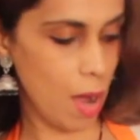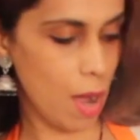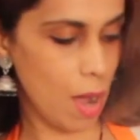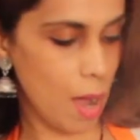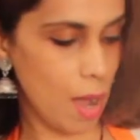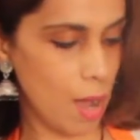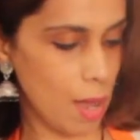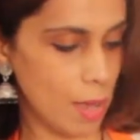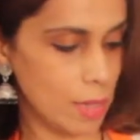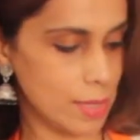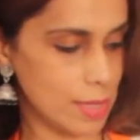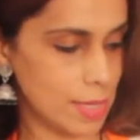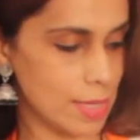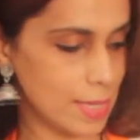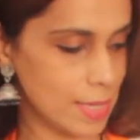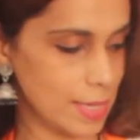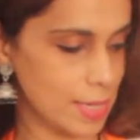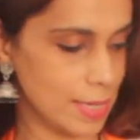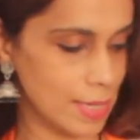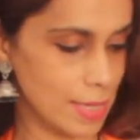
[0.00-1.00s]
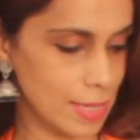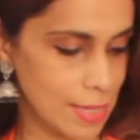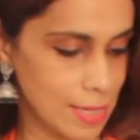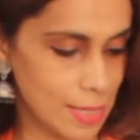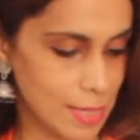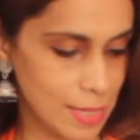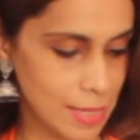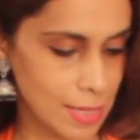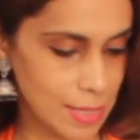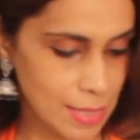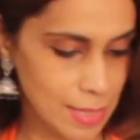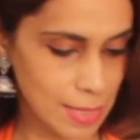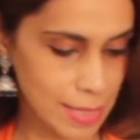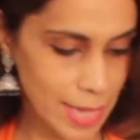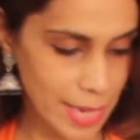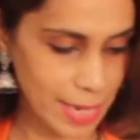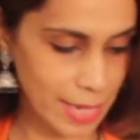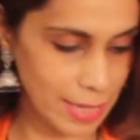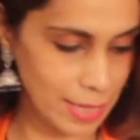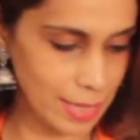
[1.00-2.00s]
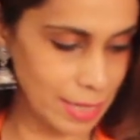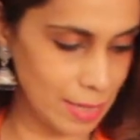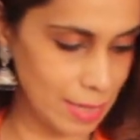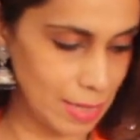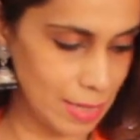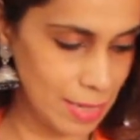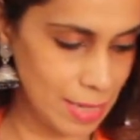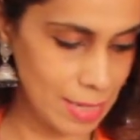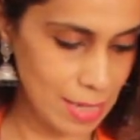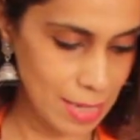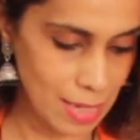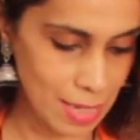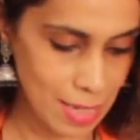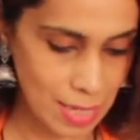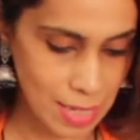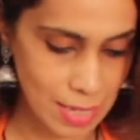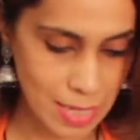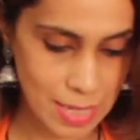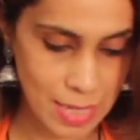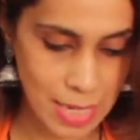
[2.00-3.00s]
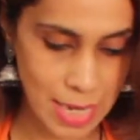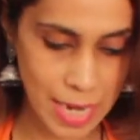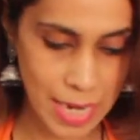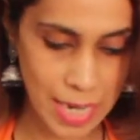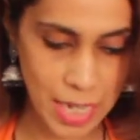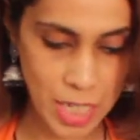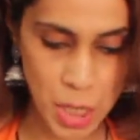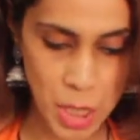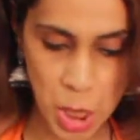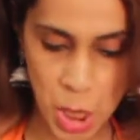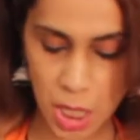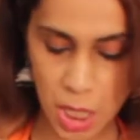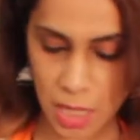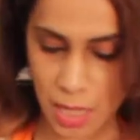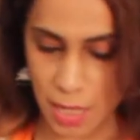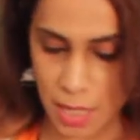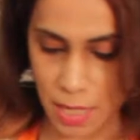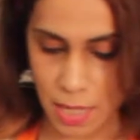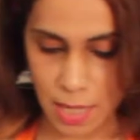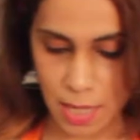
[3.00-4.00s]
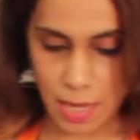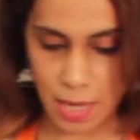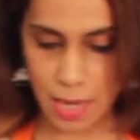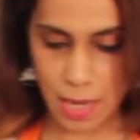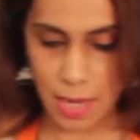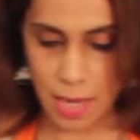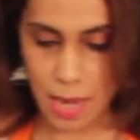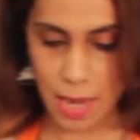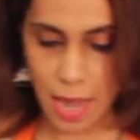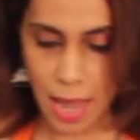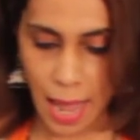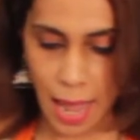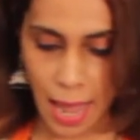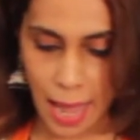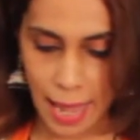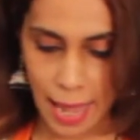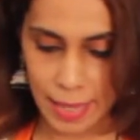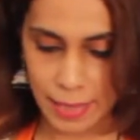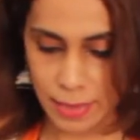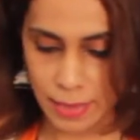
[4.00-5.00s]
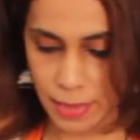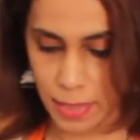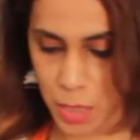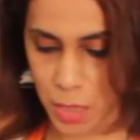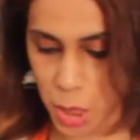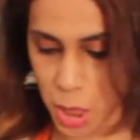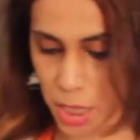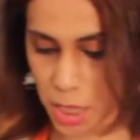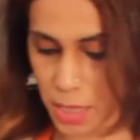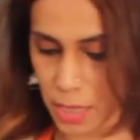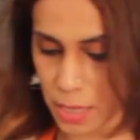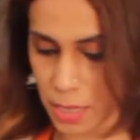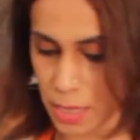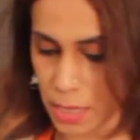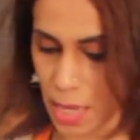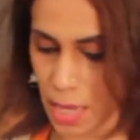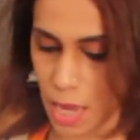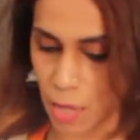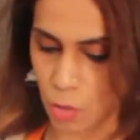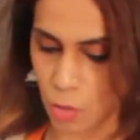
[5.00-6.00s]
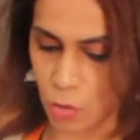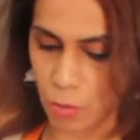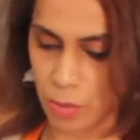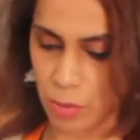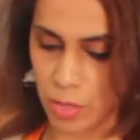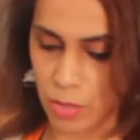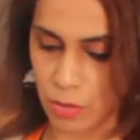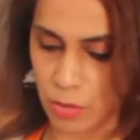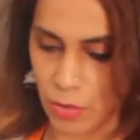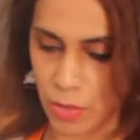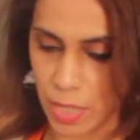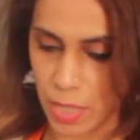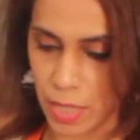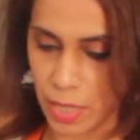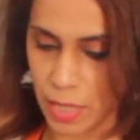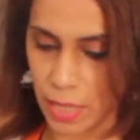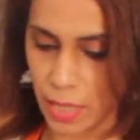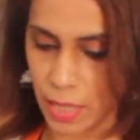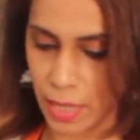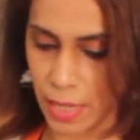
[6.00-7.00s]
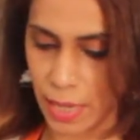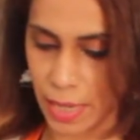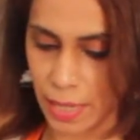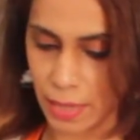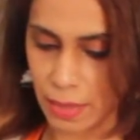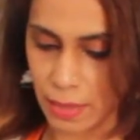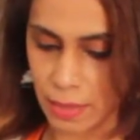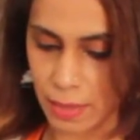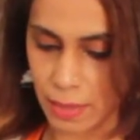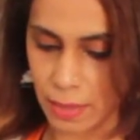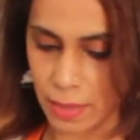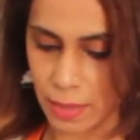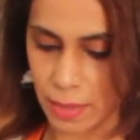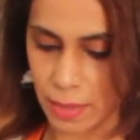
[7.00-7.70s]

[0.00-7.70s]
Our second stage, and the chilies are going to be drained again.